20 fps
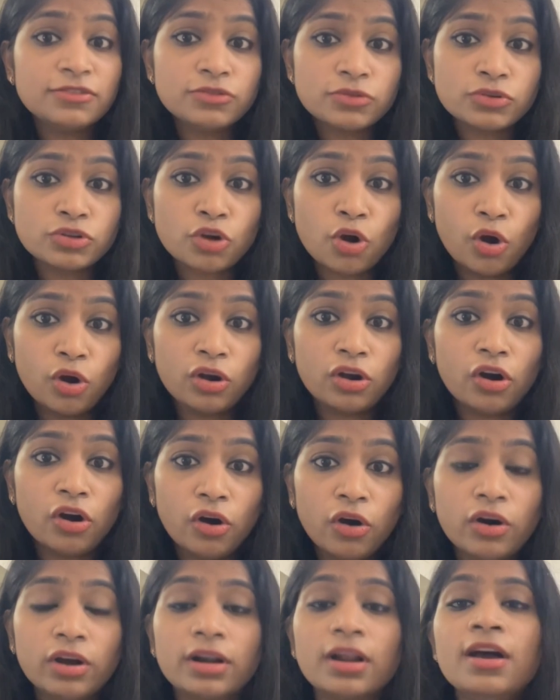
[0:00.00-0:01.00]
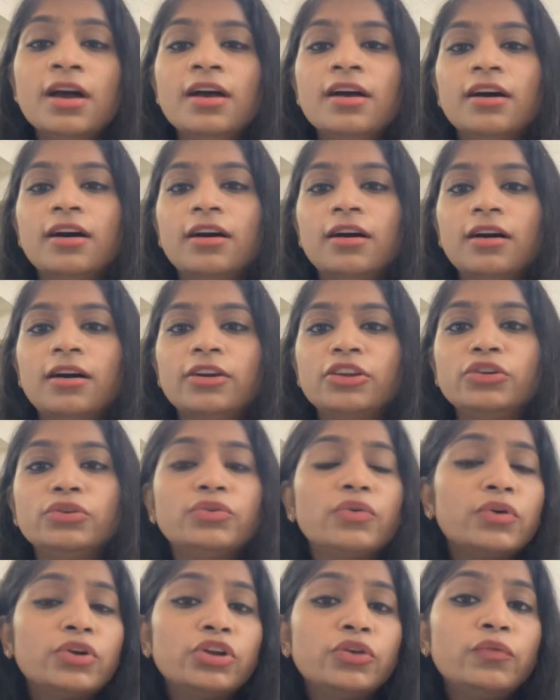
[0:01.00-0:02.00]
to talk, or
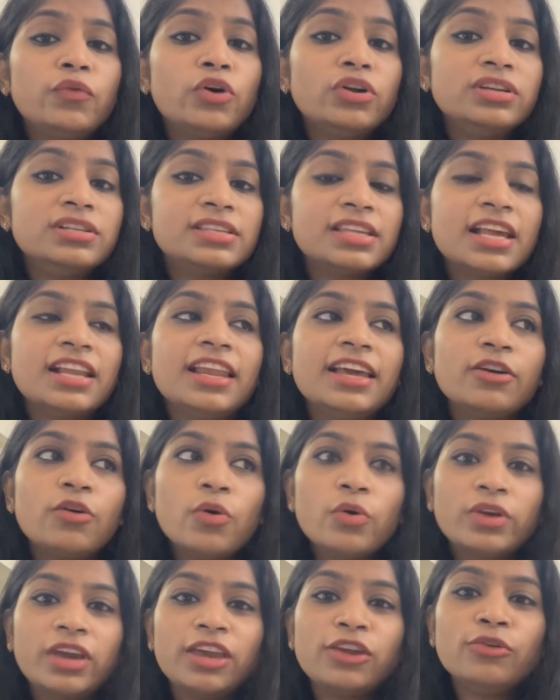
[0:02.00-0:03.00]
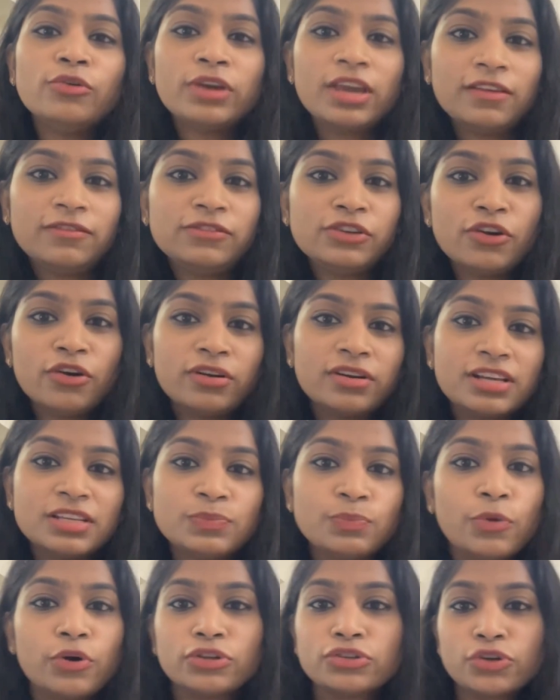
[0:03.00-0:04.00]
you won't say like, okay, you give your
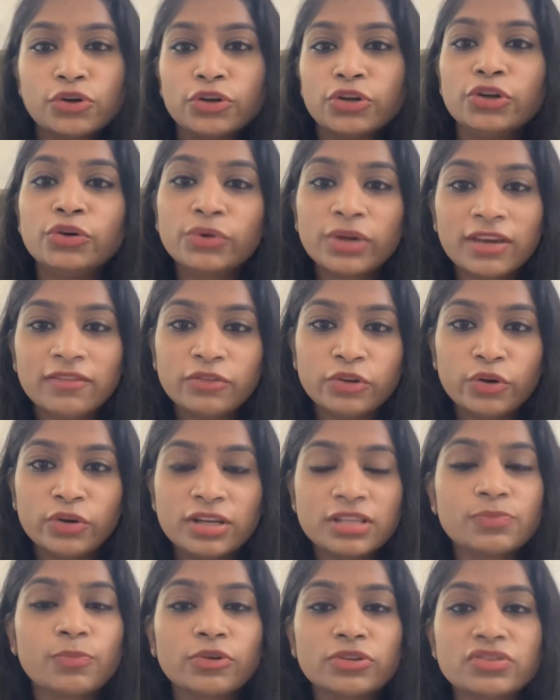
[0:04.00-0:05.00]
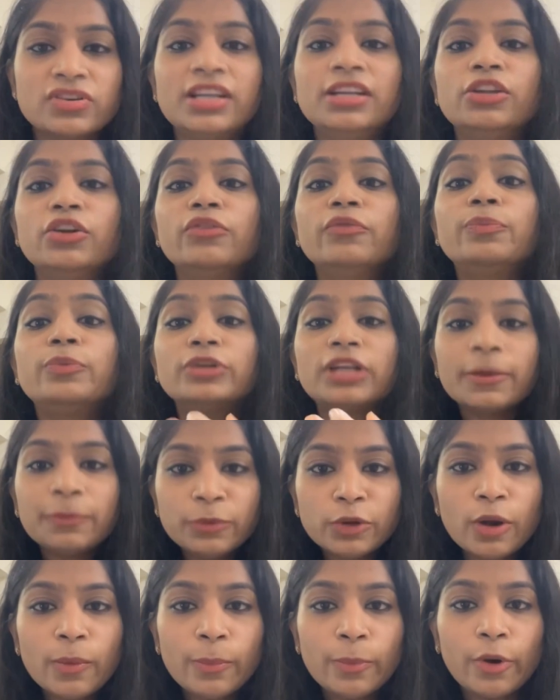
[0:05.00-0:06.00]
response or you give your response, right? You put up
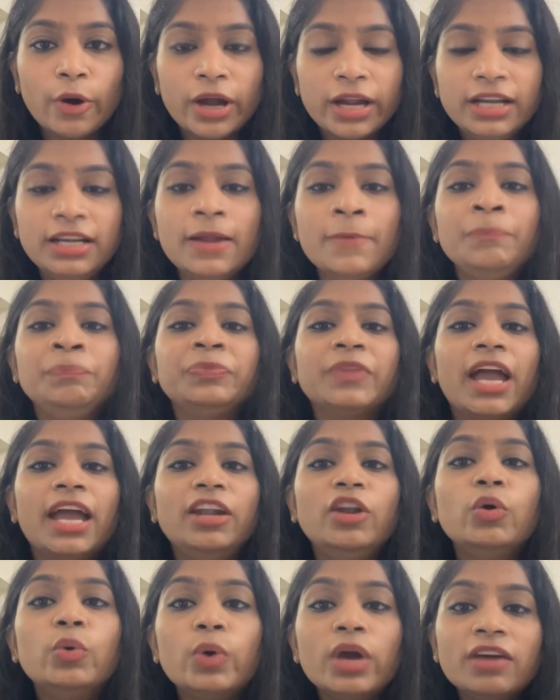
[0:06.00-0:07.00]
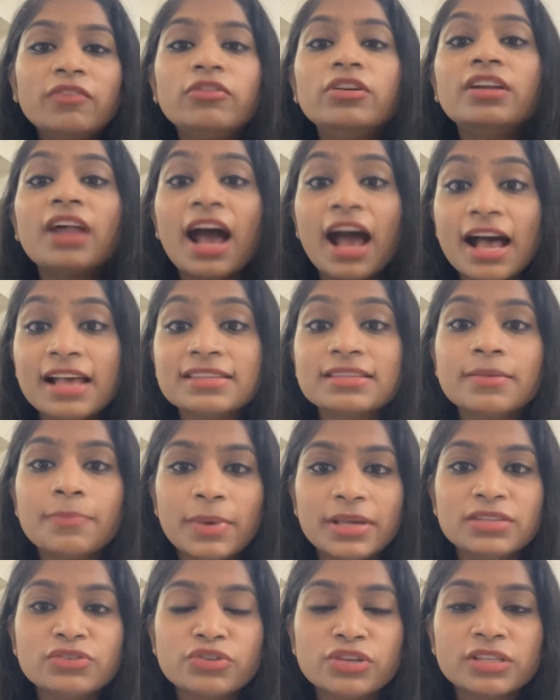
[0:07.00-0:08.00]
your point and whoever has the
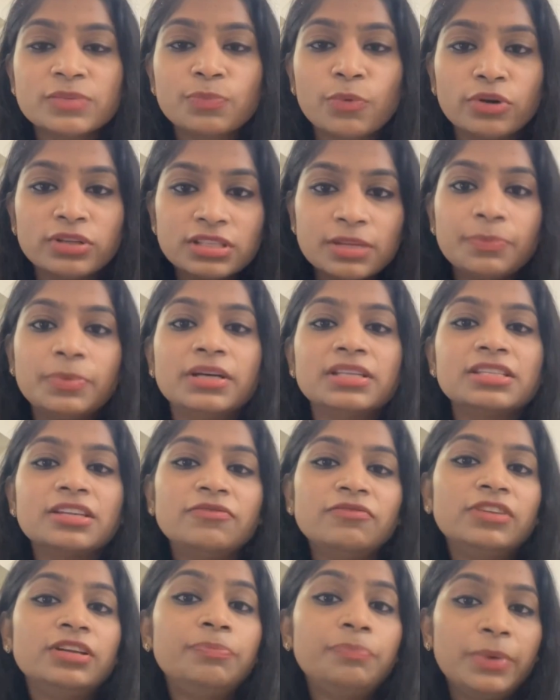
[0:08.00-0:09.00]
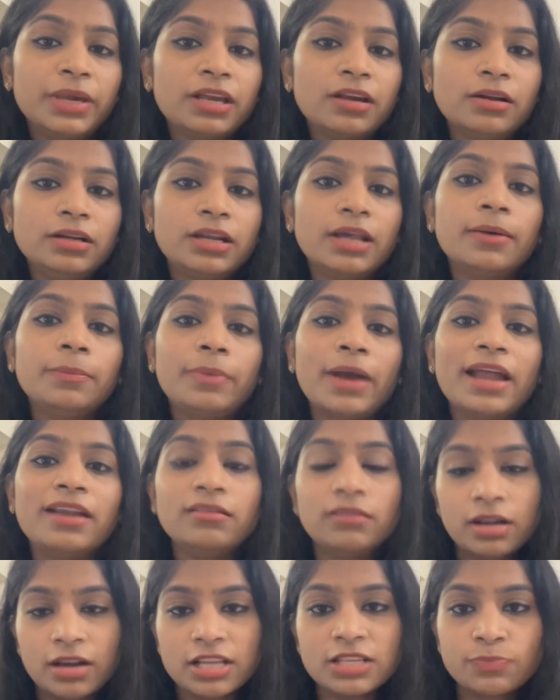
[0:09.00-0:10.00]
best response, the person will pick it up
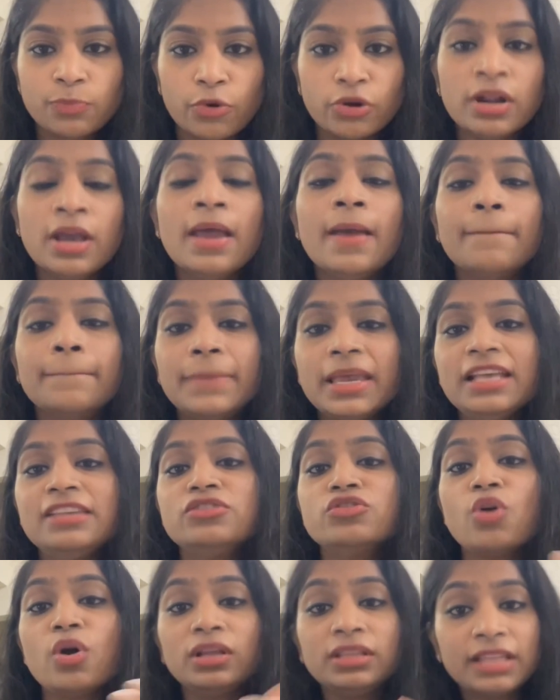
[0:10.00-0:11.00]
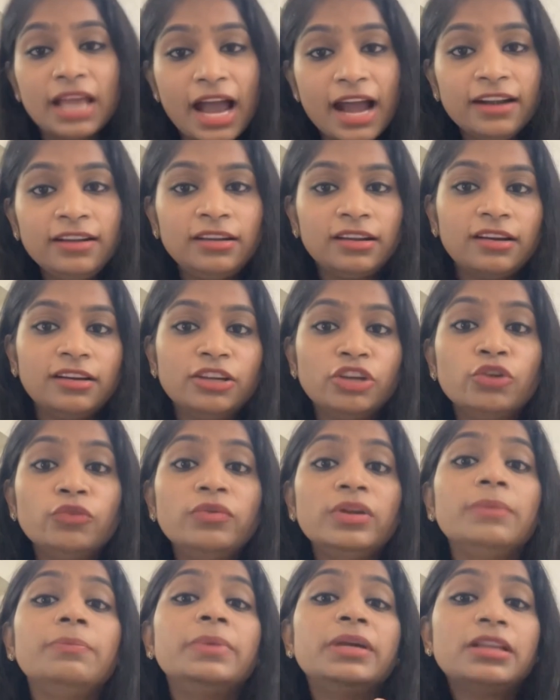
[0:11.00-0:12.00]
and respond. Based on that, you
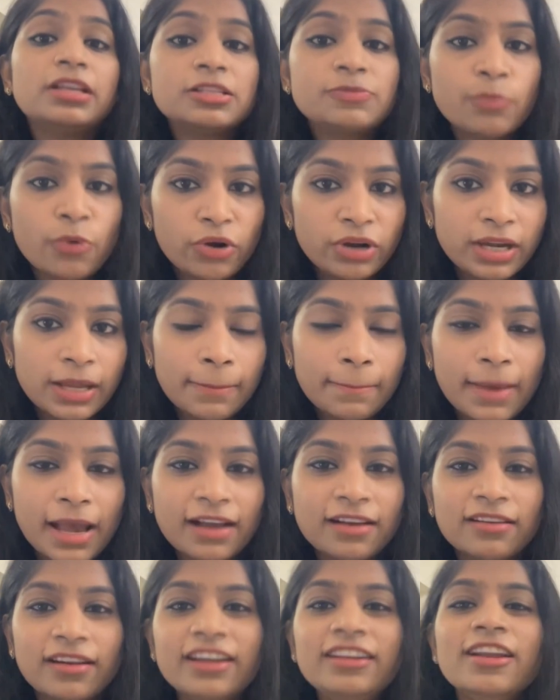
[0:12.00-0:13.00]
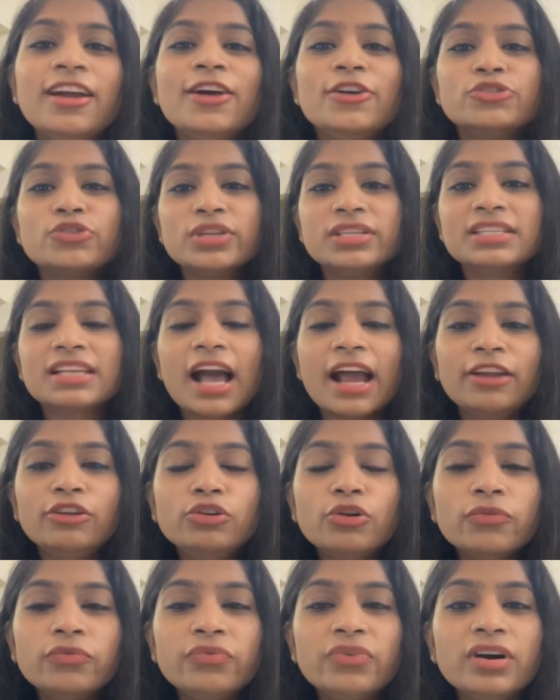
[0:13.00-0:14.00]
will be responding back, right? So it's
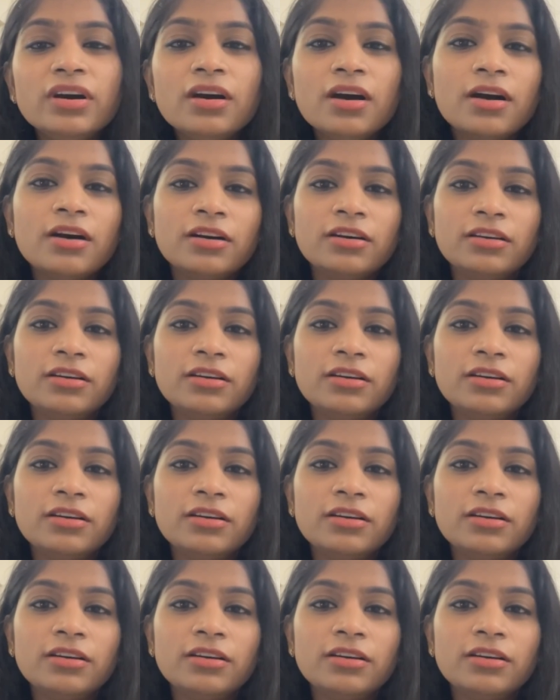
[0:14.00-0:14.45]
kind of a